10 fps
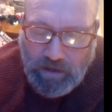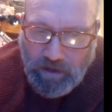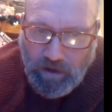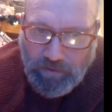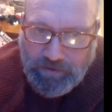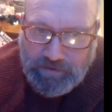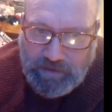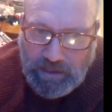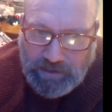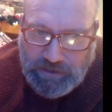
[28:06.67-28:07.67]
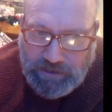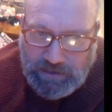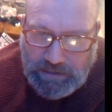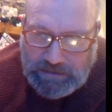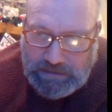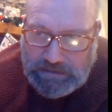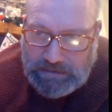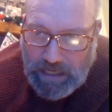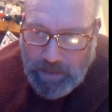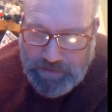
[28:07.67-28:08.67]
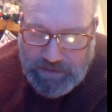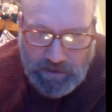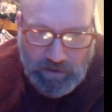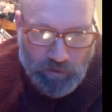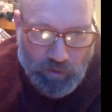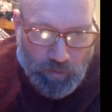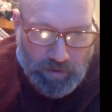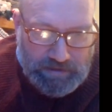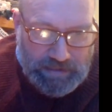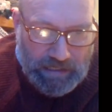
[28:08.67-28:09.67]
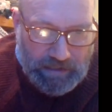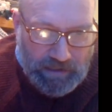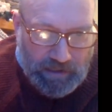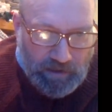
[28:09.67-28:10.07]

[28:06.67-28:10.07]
all the stages and steps that go towards that.